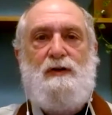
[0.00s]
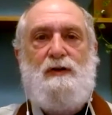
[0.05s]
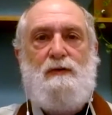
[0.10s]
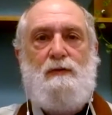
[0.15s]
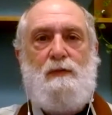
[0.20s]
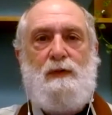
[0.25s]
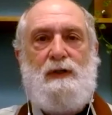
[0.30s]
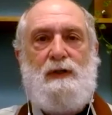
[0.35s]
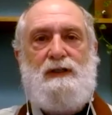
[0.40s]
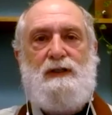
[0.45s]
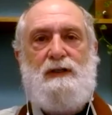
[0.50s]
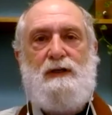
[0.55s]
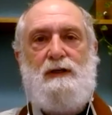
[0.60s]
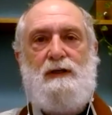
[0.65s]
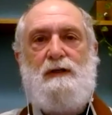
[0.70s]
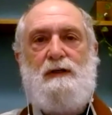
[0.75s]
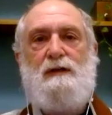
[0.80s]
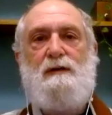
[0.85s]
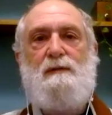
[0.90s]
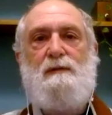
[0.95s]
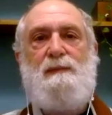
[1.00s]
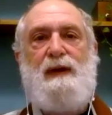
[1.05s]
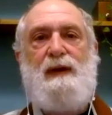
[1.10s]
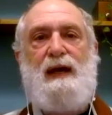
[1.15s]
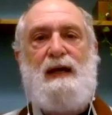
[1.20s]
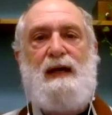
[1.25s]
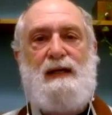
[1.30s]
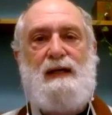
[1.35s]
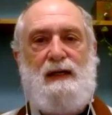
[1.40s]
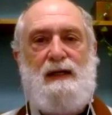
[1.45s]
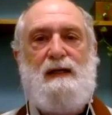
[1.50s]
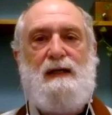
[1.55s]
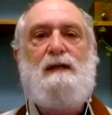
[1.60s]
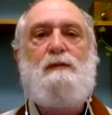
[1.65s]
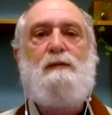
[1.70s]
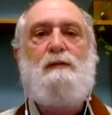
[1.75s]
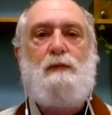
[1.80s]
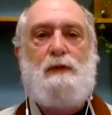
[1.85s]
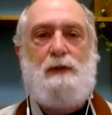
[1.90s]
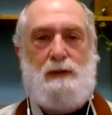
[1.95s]
we turn back
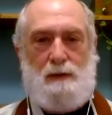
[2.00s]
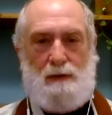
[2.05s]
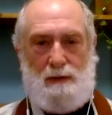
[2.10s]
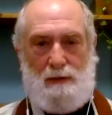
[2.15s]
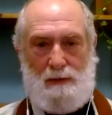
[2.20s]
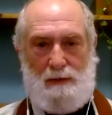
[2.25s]
inward